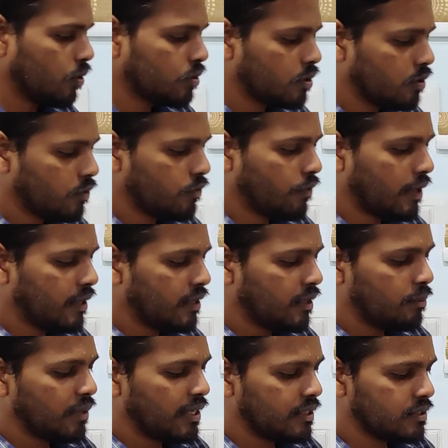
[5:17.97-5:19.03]
out of 1
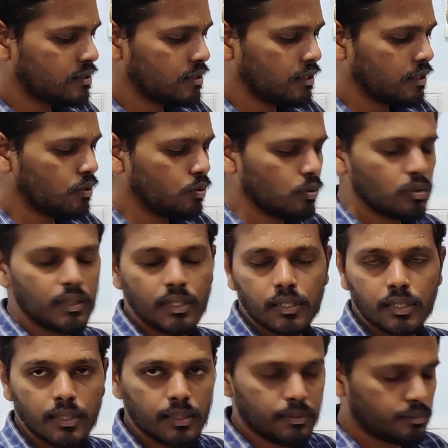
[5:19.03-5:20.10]
and minus 3, you know
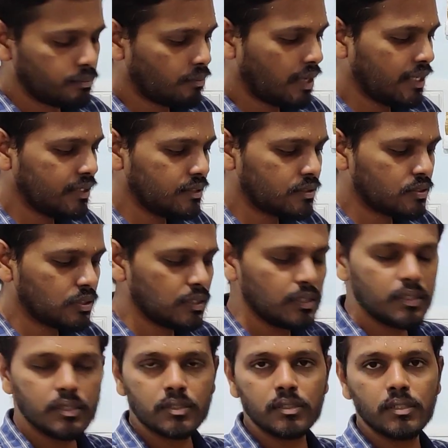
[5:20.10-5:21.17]
that minus 3
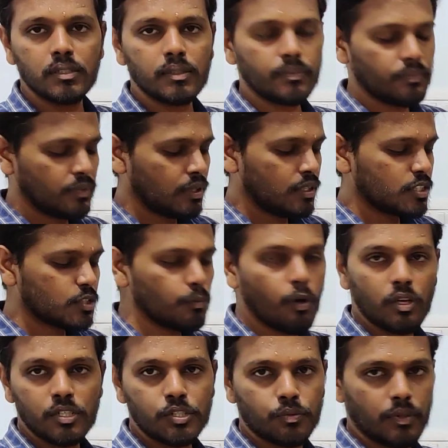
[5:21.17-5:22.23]
is the
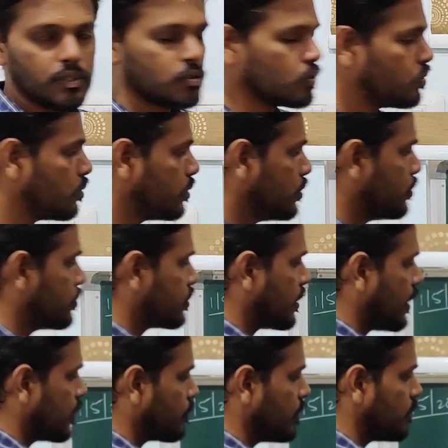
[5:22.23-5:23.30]
smallest one. So you
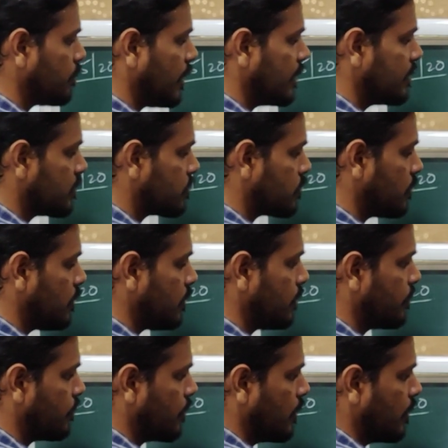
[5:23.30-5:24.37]
start with minus
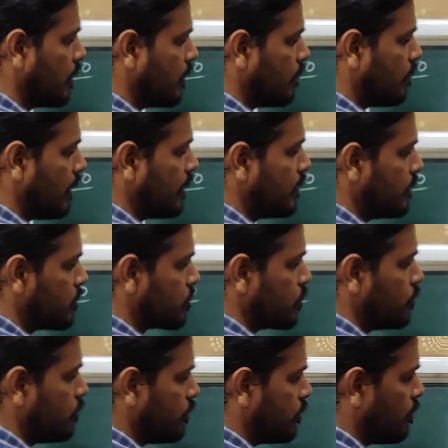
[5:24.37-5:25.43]
3,
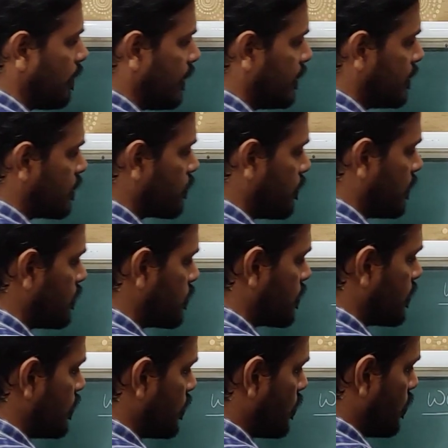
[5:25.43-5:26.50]
minus 2, minus 1,
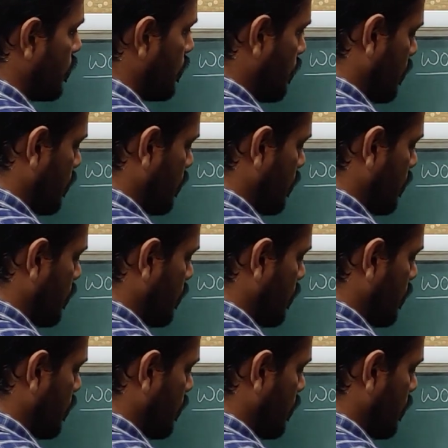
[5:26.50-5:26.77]
0,